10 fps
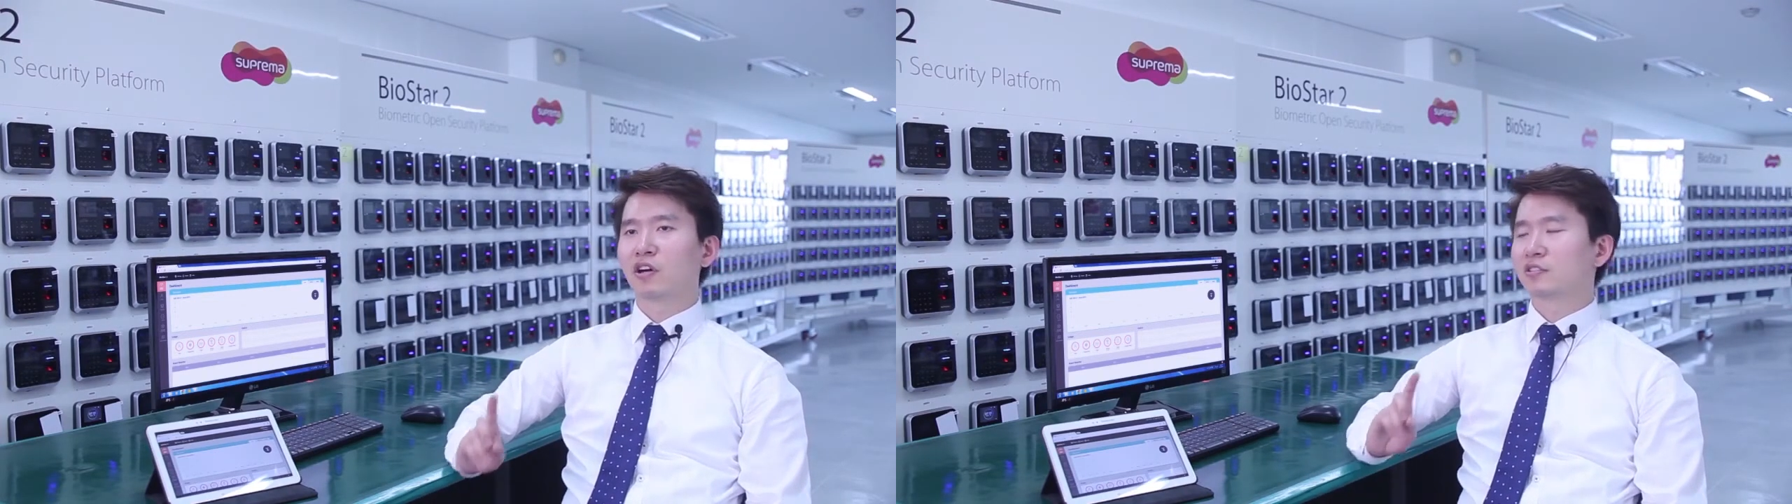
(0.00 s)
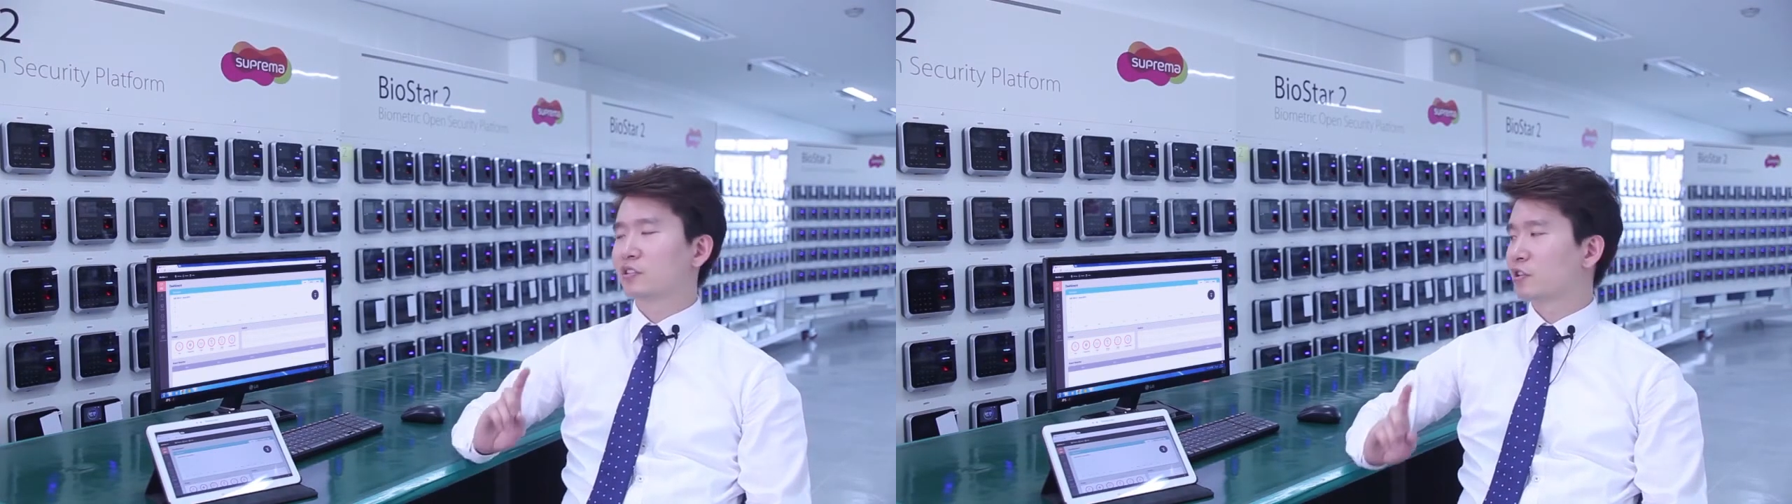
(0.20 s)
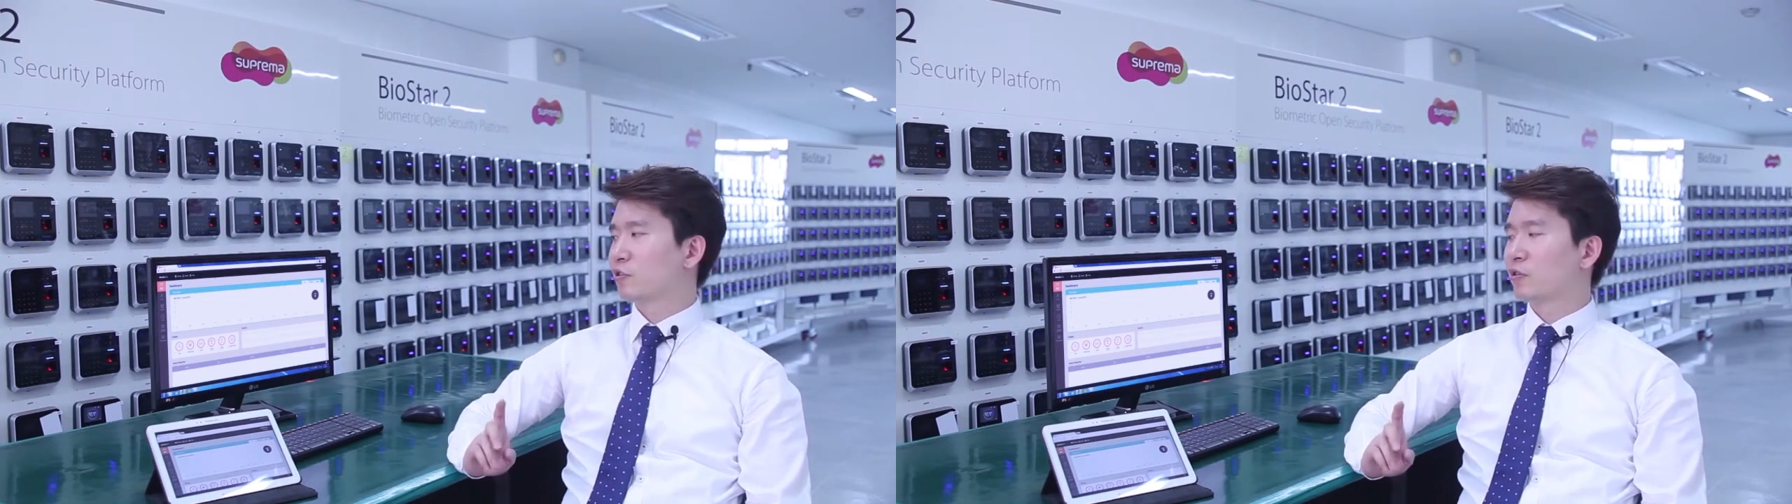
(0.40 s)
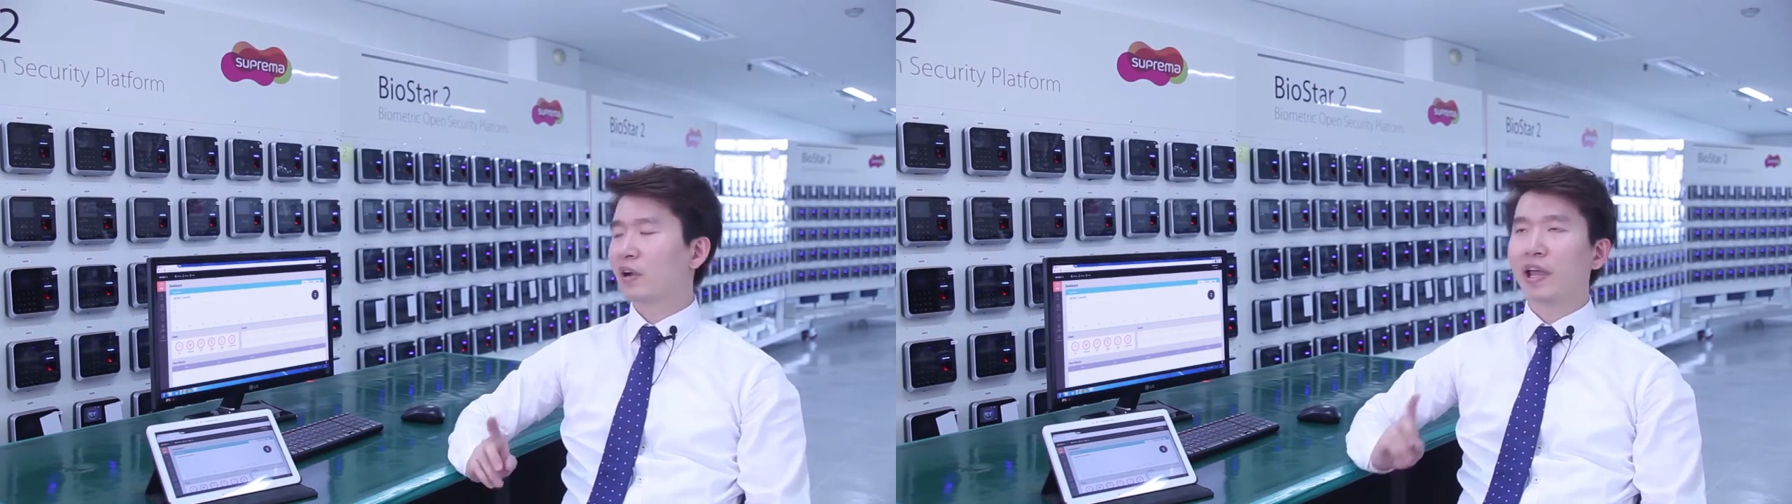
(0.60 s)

a secure